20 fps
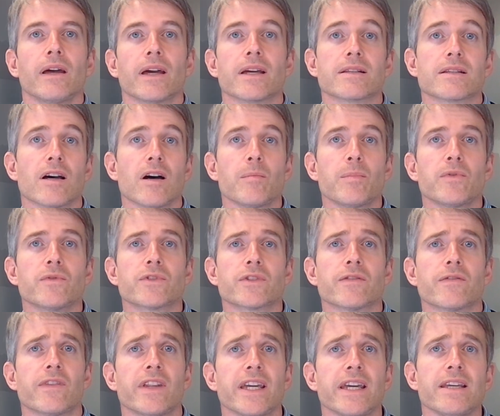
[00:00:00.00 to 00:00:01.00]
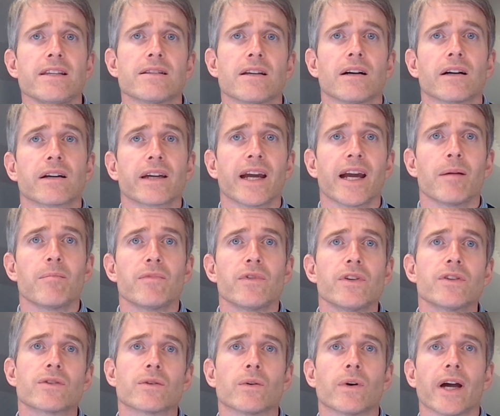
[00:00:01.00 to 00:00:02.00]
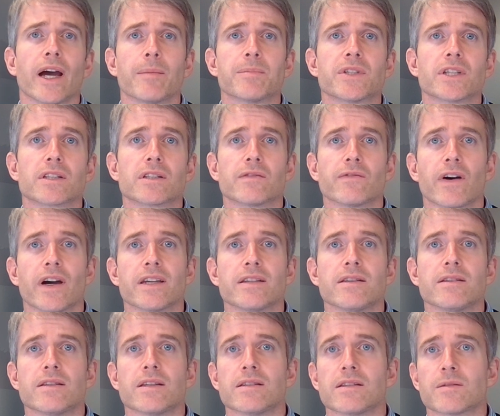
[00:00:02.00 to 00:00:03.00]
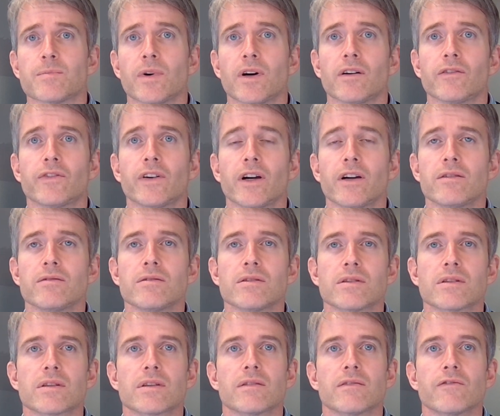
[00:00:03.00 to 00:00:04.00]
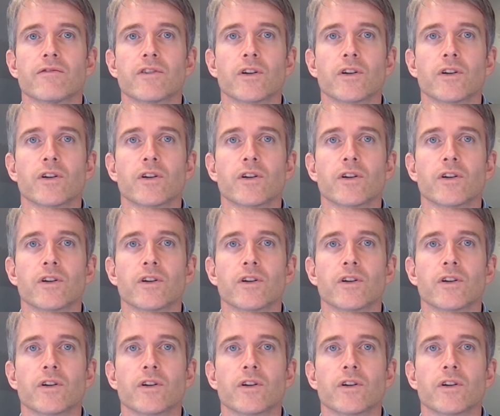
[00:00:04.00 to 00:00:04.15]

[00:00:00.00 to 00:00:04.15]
Examples of these are cameras or haptic devices in smartphones,